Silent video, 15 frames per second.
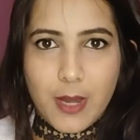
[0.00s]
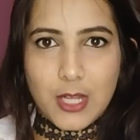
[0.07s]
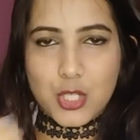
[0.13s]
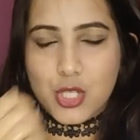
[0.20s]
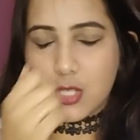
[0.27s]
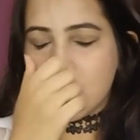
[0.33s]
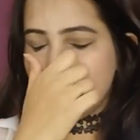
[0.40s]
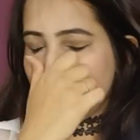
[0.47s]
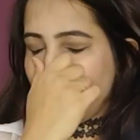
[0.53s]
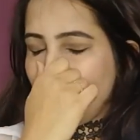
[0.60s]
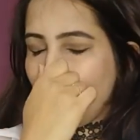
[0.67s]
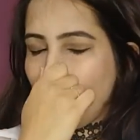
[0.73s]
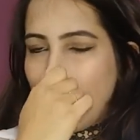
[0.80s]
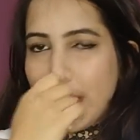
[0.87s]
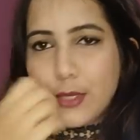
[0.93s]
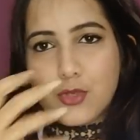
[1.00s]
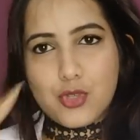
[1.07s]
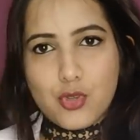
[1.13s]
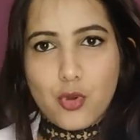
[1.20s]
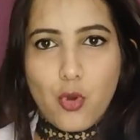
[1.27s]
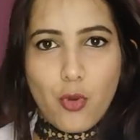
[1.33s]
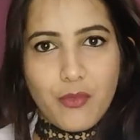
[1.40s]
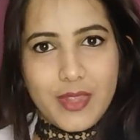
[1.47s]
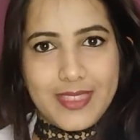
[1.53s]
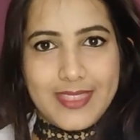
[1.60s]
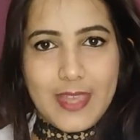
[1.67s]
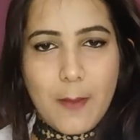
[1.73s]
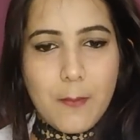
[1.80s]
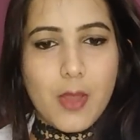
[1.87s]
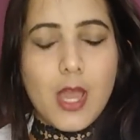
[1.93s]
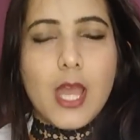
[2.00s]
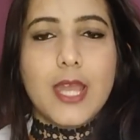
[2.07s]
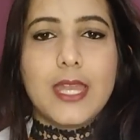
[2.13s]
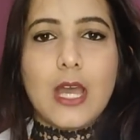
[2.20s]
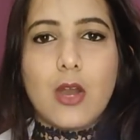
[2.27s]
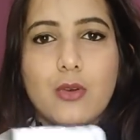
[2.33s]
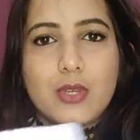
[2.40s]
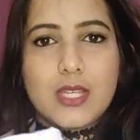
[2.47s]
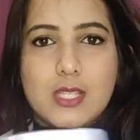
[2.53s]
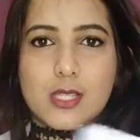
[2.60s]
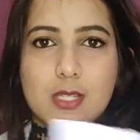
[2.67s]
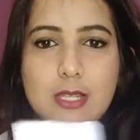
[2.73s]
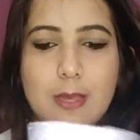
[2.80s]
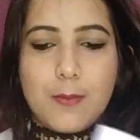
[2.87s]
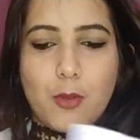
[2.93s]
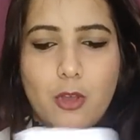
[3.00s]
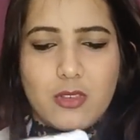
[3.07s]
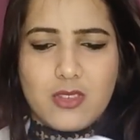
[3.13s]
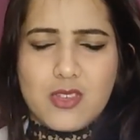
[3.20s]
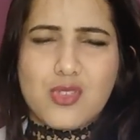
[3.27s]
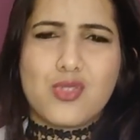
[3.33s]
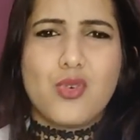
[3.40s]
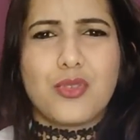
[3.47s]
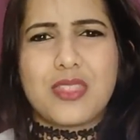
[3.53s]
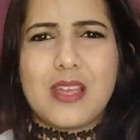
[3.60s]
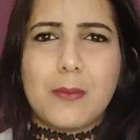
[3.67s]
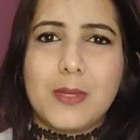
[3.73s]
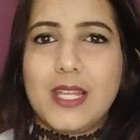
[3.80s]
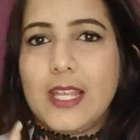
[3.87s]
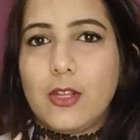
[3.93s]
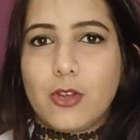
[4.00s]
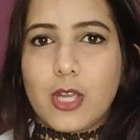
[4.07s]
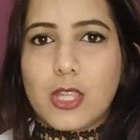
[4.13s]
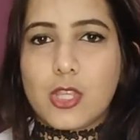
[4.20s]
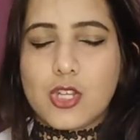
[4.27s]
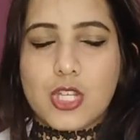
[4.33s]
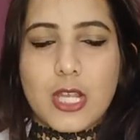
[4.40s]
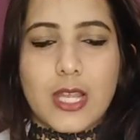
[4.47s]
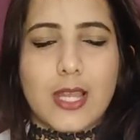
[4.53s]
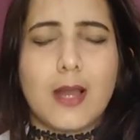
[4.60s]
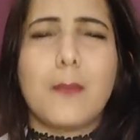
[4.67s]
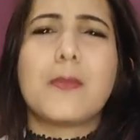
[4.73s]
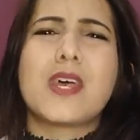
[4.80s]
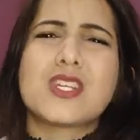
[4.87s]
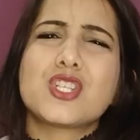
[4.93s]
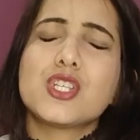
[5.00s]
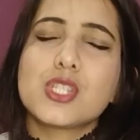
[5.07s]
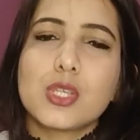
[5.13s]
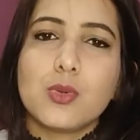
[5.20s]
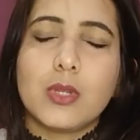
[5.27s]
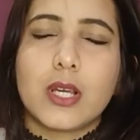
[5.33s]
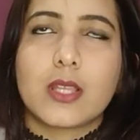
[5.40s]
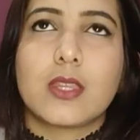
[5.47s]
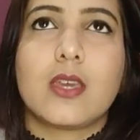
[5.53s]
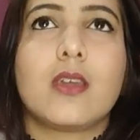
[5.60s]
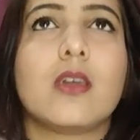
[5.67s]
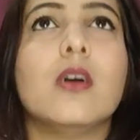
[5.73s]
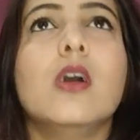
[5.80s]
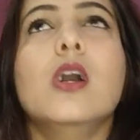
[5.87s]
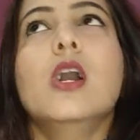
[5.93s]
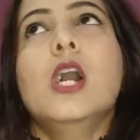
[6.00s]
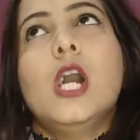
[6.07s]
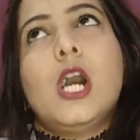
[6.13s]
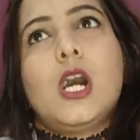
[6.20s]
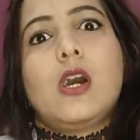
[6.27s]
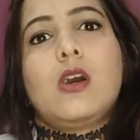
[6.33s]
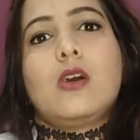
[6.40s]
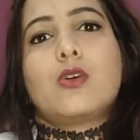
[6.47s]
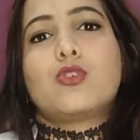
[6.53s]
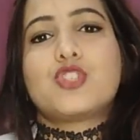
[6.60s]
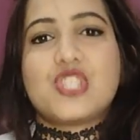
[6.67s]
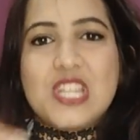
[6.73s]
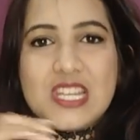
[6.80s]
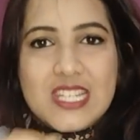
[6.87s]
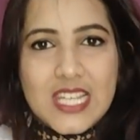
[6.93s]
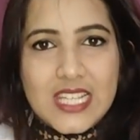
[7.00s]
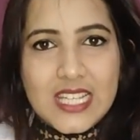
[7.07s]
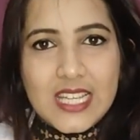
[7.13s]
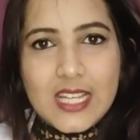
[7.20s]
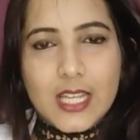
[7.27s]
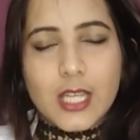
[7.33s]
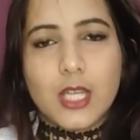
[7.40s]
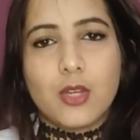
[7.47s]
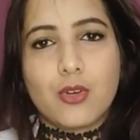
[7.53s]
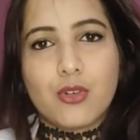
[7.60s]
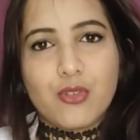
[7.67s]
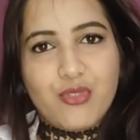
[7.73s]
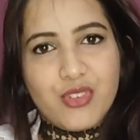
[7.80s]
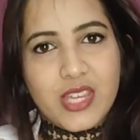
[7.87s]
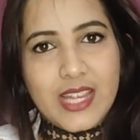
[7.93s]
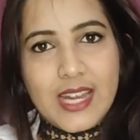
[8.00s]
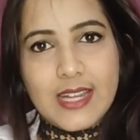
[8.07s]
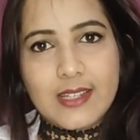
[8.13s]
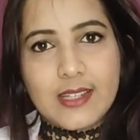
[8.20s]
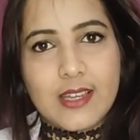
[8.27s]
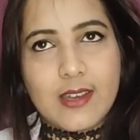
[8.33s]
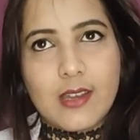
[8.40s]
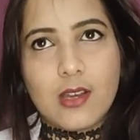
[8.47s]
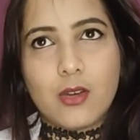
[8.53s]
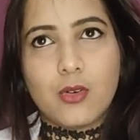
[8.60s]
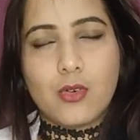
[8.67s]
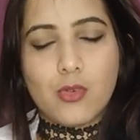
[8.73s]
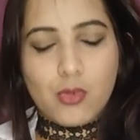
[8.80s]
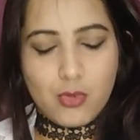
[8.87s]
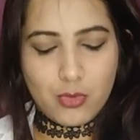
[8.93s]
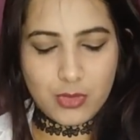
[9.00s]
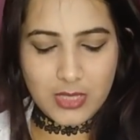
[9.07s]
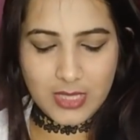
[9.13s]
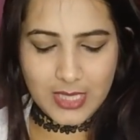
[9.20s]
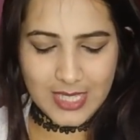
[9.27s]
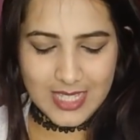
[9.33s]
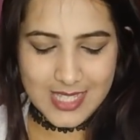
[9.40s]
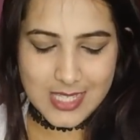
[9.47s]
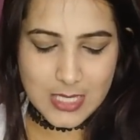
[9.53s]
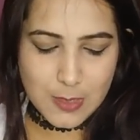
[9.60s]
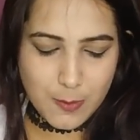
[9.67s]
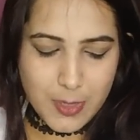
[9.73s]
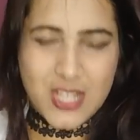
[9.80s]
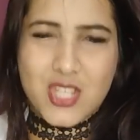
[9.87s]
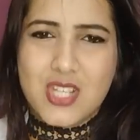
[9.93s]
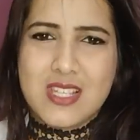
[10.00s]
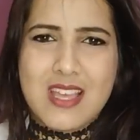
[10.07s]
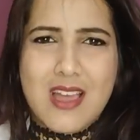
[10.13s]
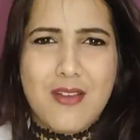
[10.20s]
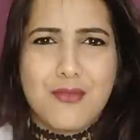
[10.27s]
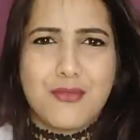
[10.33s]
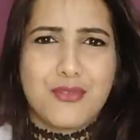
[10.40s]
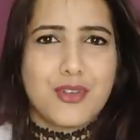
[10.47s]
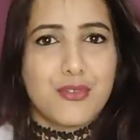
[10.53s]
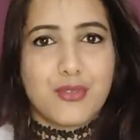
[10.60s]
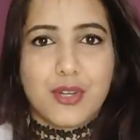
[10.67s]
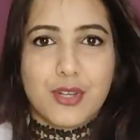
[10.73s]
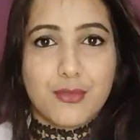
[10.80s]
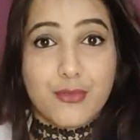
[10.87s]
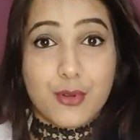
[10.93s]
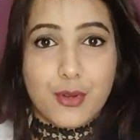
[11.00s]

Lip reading: brushes, so I used to go with them. Now recently I bought this, so utna bhi le loge to chalega. Brushes kyun lagte hai? Kuch detailing karni ho, free hand karna ho. These brushes have different